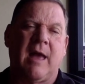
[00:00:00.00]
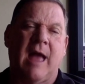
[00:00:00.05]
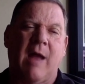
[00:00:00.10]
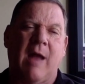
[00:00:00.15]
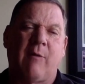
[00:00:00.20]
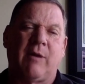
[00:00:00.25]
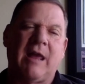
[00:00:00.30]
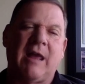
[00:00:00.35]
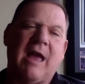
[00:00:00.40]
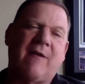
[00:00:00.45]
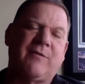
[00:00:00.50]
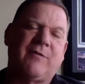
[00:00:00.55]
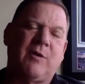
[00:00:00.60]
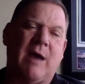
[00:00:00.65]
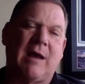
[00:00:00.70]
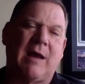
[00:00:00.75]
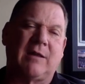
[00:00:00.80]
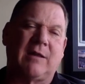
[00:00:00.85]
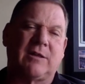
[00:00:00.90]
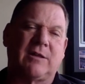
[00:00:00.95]
I would have
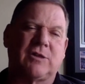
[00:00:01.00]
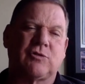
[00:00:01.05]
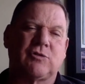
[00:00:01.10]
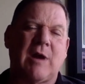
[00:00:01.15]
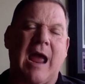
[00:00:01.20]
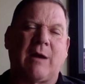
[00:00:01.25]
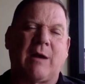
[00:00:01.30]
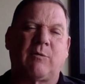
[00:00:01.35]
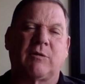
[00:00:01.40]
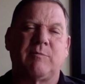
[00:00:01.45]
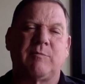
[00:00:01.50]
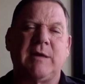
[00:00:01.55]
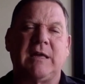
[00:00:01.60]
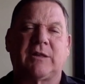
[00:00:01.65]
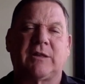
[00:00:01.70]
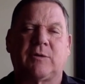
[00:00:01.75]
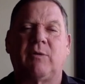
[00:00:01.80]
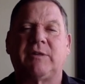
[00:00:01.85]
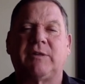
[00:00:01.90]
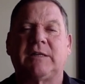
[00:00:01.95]
you out at the track with me
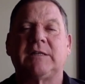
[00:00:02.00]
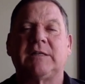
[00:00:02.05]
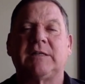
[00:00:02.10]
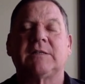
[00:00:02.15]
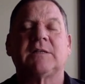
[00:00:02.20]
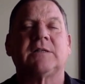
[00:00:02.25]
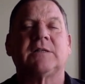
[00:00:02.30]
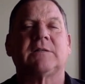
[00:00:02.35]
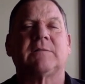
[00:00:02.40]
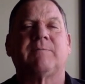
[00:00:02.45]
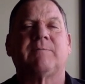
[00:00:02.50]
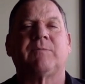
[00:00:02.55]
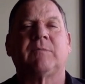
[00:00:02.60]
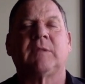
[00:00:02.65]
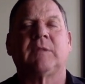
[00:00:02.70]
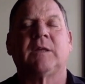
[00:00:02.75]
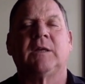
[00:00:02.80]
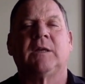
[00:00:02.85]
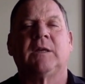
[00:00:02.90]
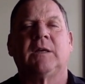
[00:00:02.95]
throwing the discus
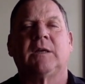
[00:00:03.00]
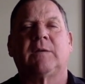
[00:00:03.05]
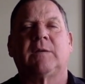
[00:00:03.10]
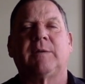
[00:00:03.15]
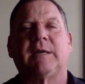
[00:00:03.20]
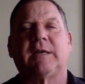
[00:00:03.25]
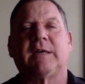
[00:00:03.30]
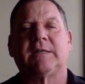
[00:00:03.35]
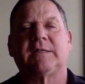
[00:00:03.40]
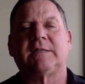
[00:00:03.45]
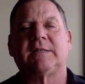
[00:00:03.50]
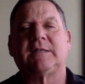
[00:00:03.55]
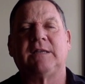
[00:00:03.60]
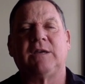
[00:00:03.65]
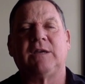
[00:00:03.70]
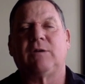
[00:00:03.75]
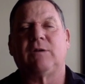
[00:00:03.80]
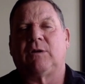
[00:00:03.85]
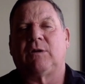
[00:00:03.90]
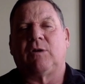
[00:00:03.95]
because
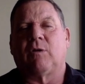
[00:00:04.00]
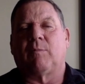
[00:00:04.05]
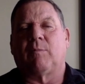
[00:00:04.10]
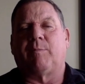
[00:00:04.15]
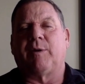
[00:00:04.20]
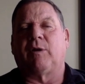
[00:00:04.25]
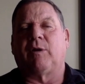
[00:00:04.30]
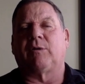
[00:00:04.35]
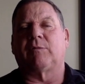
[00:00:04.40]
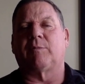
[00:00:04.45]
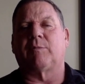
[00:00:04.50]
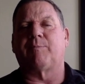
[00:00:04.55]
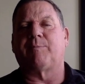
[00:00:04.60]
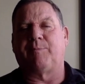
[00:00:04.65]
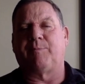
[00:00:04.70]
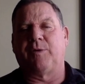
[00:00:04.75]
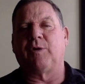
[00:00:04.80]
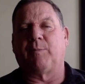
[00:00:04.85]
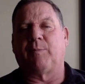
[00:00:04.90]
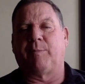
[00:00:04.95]
you, are built
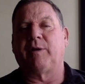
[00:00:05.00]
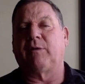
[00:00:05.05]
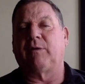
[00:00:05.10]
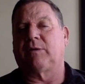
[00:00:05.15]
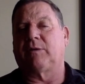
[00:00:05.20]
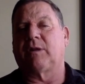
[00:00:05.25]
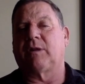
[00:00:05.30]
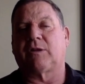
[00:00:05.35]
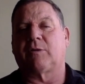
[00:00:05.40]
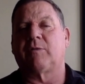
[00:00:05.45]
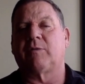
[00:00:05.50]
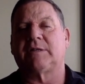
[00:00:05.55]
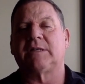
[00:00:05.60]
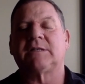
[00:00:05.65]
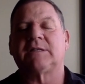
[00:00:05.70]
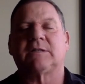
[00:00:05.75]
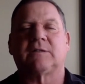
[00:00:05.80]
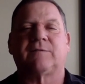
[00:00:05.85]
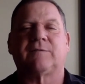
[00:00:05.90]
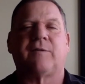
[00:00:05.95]
you're built to throw the
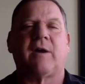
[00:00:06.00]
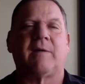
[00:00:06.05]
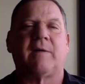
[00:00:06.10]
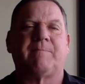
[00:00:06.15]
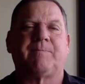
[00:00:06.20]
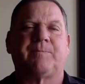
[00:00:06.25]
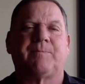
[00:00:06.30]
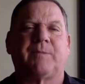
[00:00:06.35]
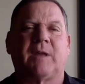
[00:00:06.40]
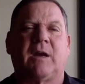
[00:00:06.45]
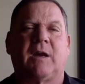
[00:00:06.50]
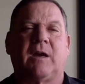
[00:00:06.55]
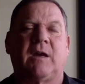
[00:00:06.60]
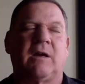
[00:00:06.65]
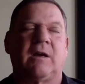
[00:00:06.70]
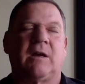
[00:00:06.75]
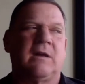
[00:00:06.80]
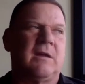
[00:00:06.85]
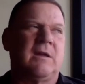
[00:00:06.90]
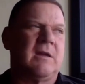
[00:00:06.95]
discus far,
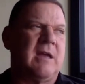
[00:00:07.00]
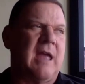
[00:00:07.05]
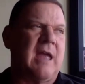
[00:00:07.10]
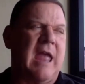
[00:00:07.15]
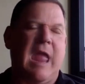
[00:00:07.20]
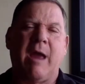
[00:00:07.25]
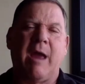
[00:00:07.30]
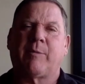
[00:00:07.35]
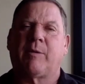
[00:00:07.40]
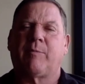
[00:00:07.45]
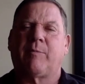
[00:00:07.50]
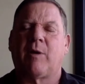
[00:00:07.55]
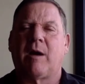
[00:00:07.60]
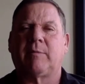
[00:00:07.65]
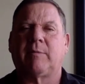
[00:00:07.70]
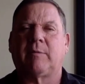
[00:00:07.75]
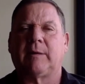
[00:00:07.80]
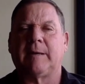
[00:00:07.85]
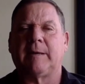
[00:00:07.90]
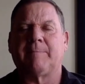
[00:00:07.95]
uh, hammer
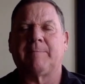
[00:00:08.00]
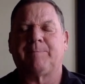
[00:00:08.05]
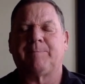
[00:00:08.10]
probably